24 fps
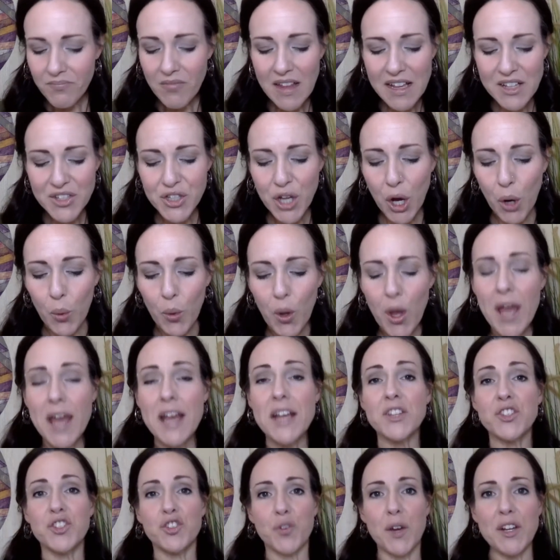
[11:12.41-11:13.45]
So
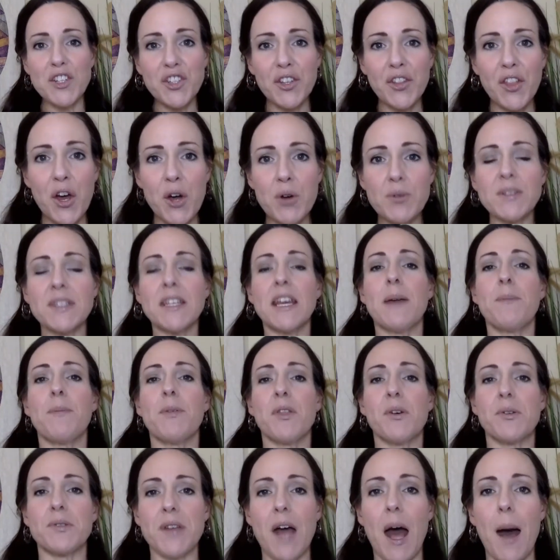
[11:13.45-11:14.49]
stretching those, keeping
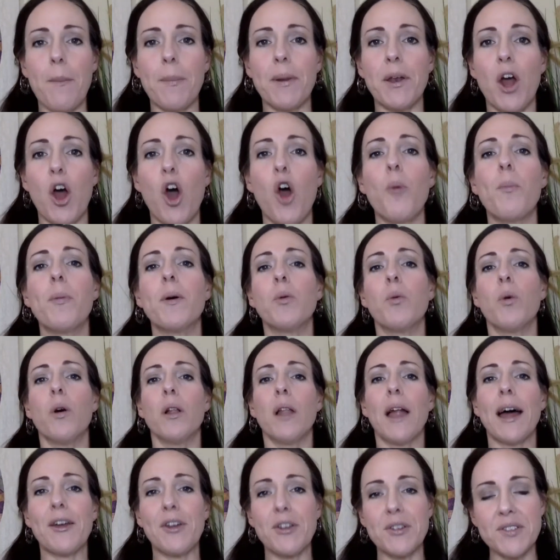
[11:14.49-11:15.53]
those up and open will
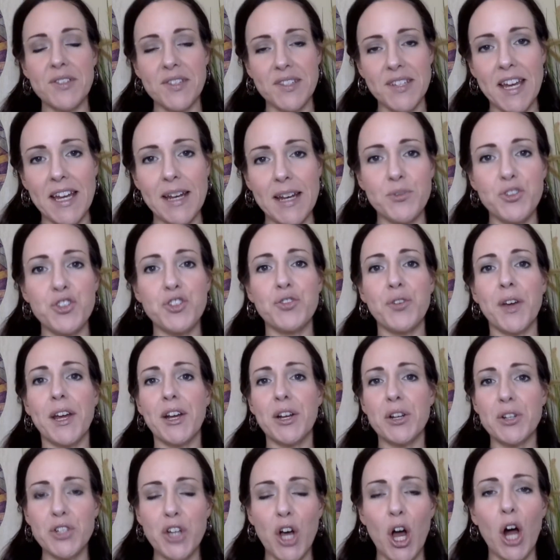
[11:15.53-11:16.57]
allow you to stand up
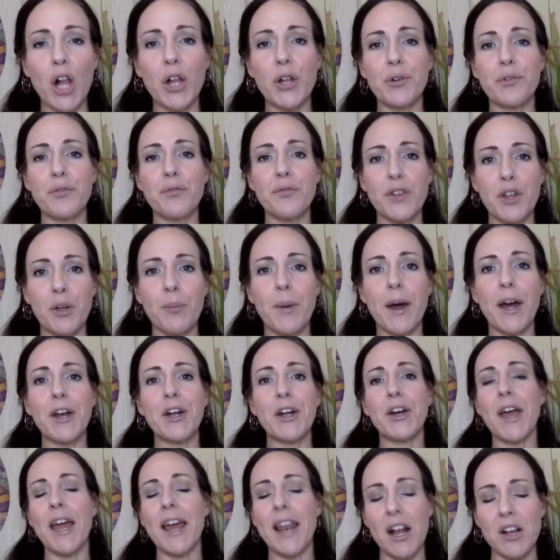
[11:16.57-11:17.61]
straighter, taller, feel
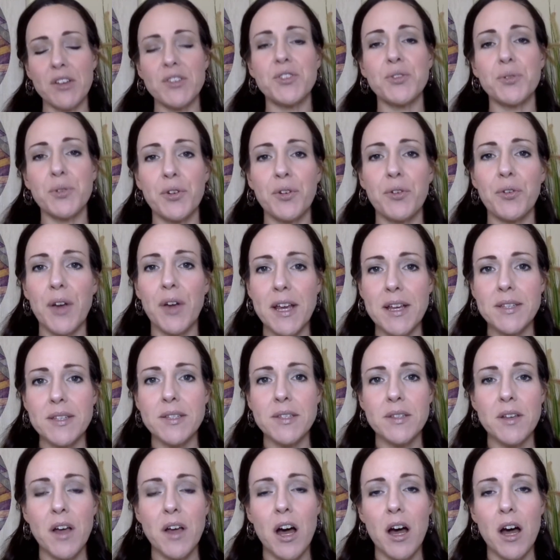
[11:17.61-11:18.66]
better, and also
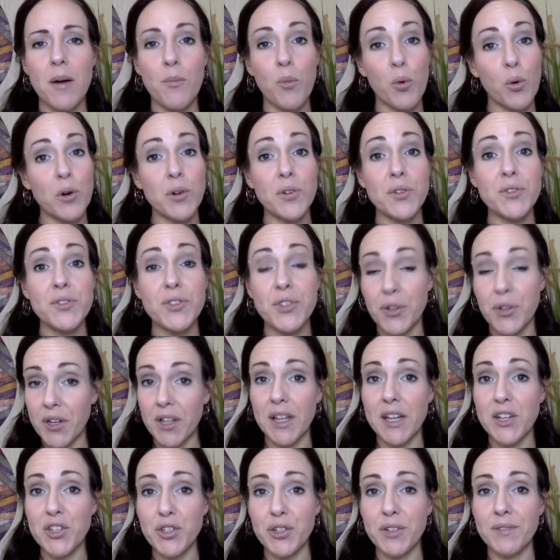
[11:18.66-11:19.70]
increase more
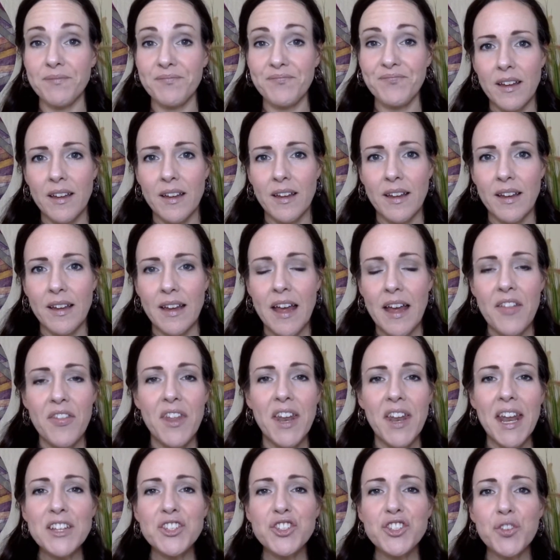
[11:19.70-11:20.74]
circulation. The
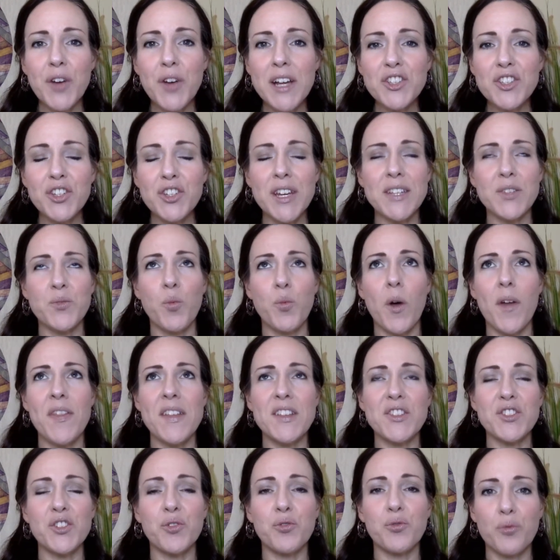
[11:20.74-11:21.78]
next stretch is one
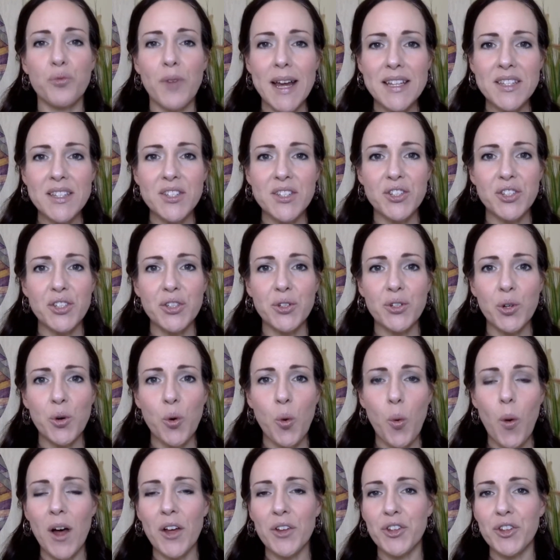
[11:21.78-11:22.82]
that's great to
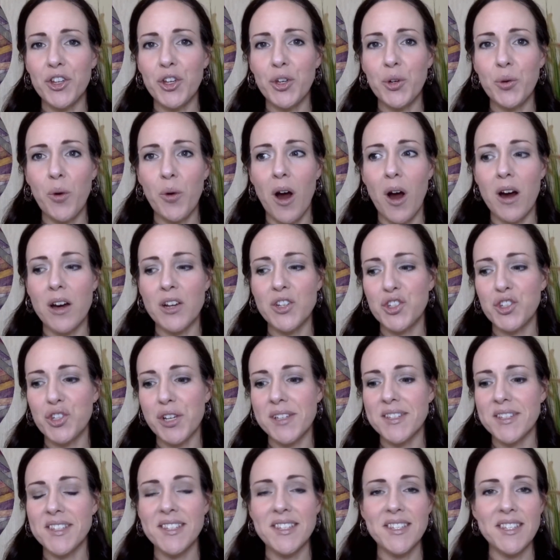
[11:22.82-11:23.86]
do while you are
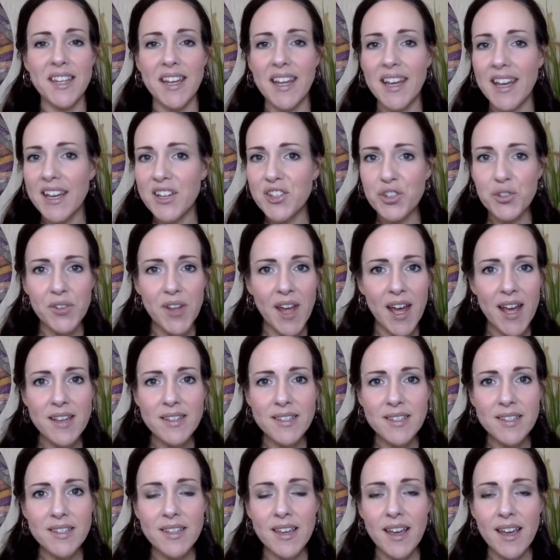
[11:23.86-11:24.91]
just sitting at your
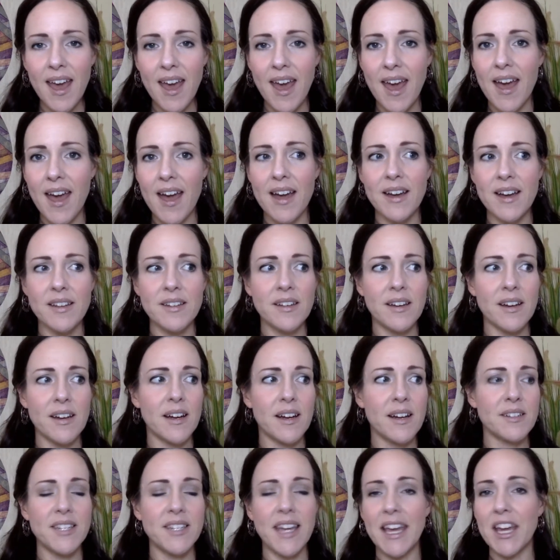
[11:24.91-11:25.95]
desk
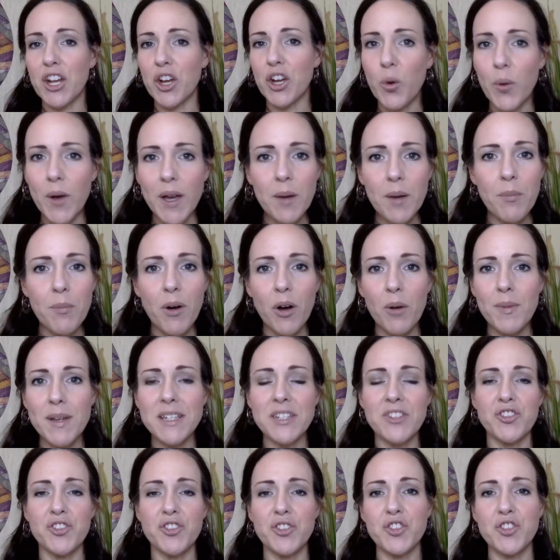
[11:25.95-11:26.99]
and taking a quick
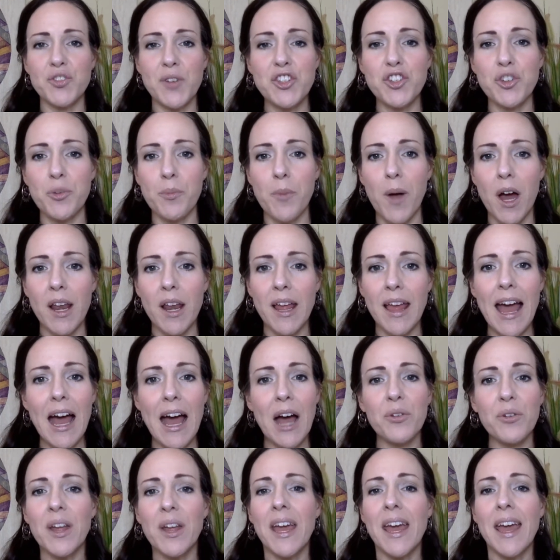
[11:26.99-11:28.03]
moment to just stretch your body
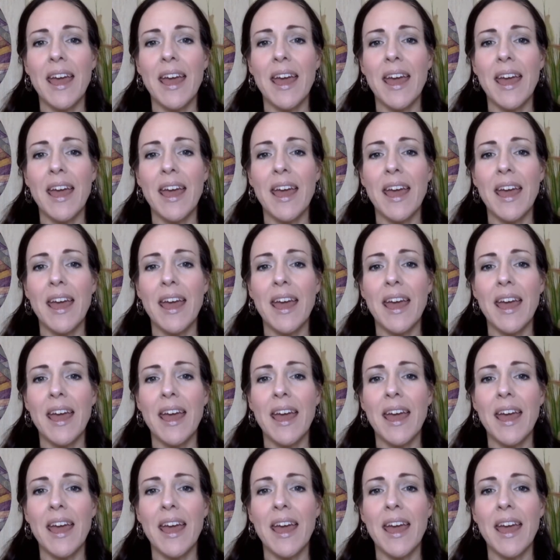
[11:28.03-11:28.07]
out,